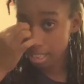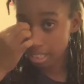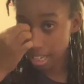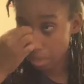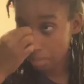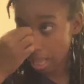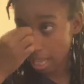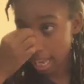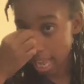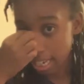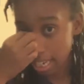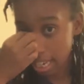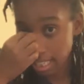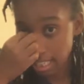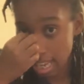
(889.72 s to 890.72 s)
looking at me like I
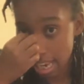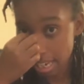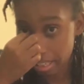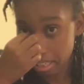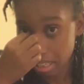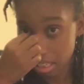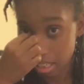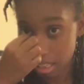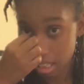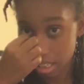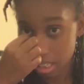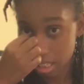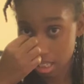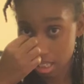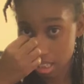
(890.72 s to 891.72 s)
can't sing?
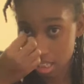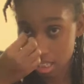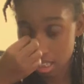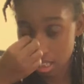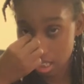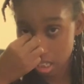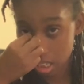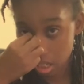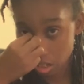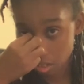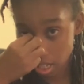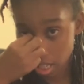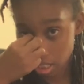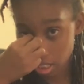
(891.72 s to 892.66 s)
No, uh, there's